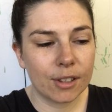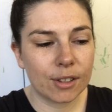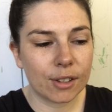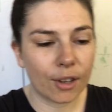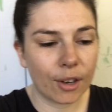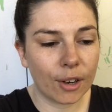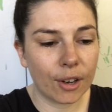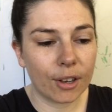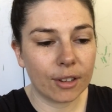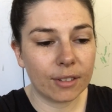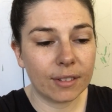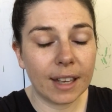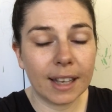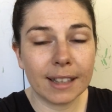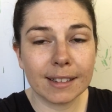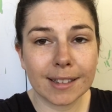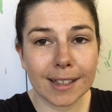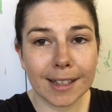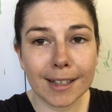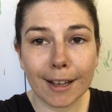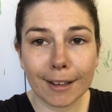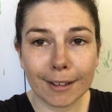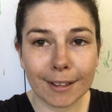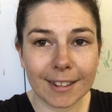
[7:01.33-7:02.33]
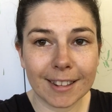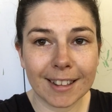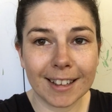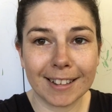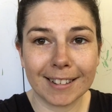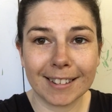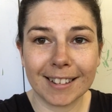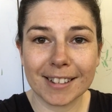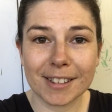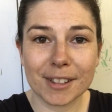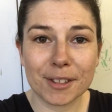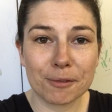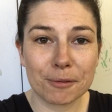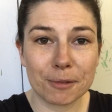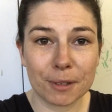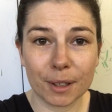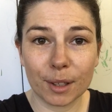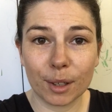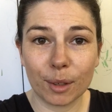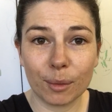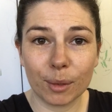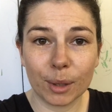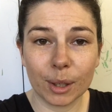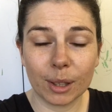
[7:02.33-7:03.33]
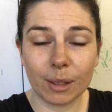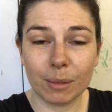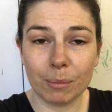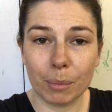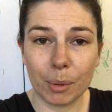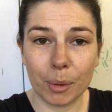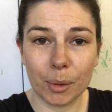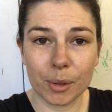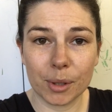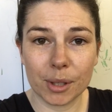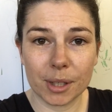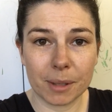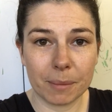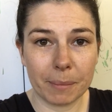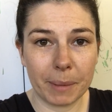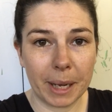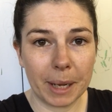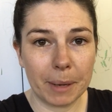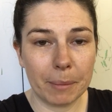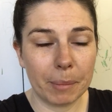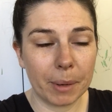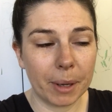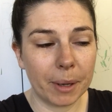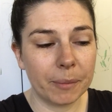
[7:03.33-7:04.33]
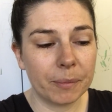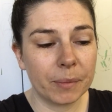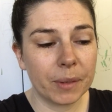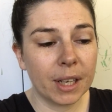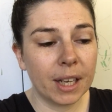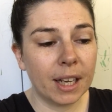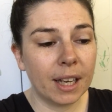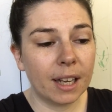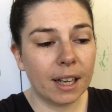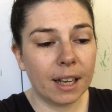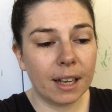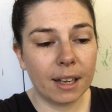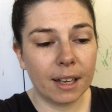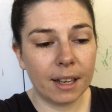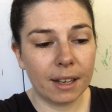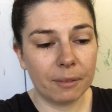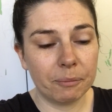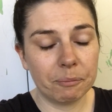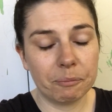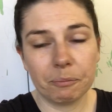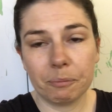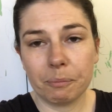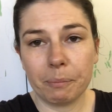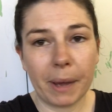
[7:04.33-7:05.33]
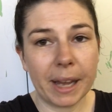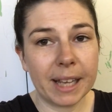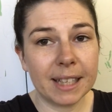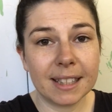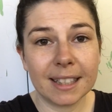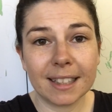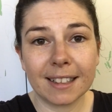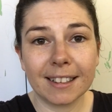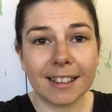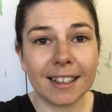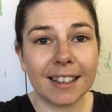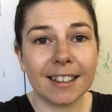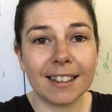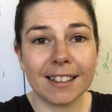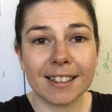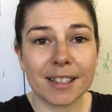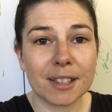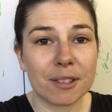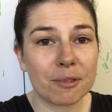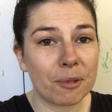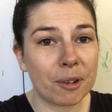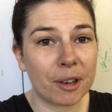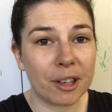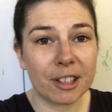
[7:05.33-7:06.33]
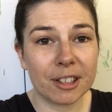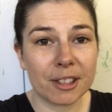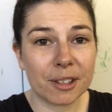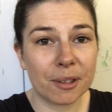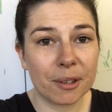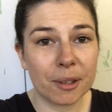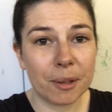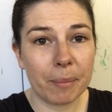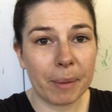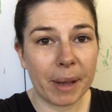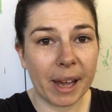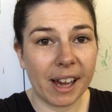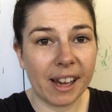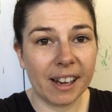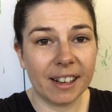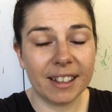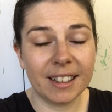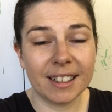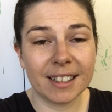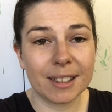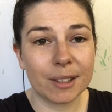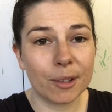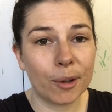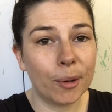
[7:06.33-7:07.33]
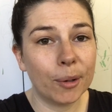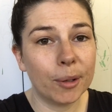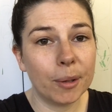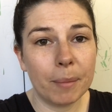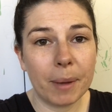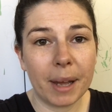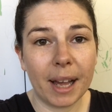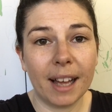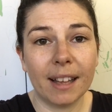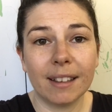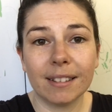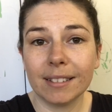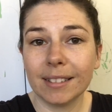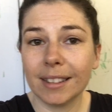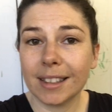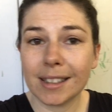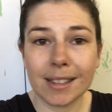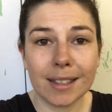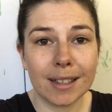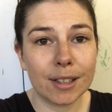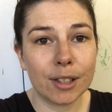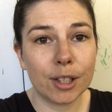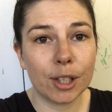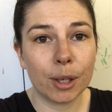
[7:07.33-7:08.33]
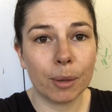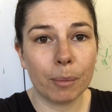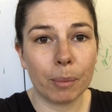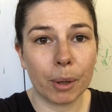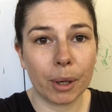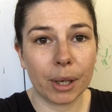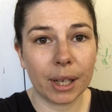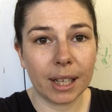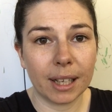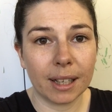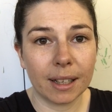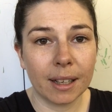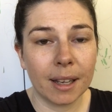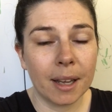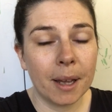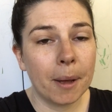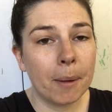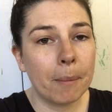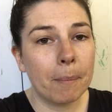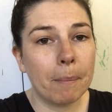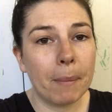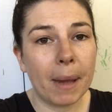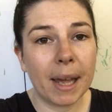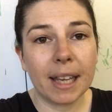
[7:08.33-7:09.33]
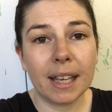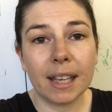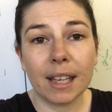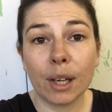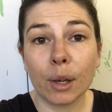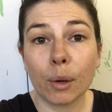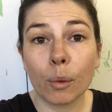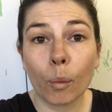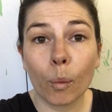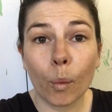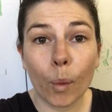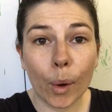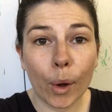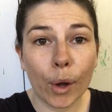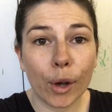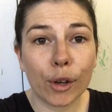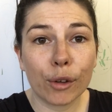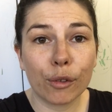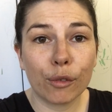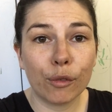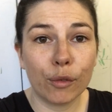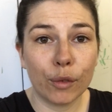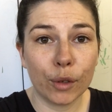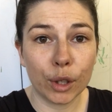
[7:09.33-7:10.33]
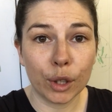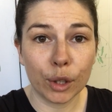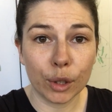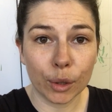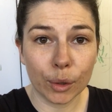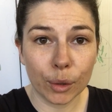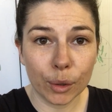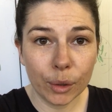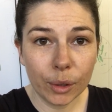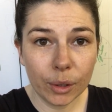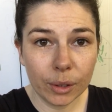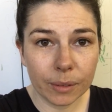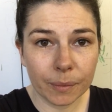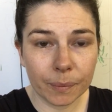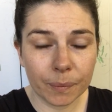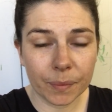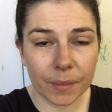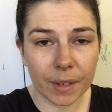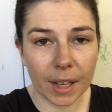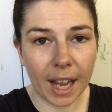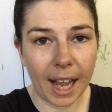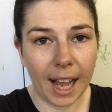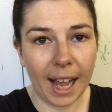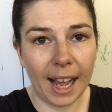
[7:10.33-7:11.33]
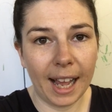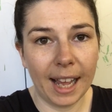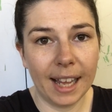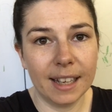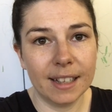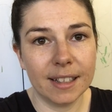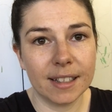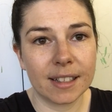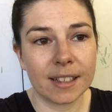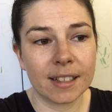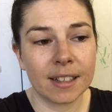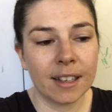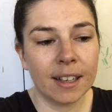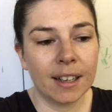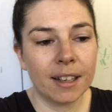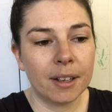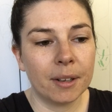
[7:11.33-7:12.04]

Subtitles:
So that's another thing that's really, really important to me. But basically, this is what it's all about. It's all about listening to your body, making it work for you, and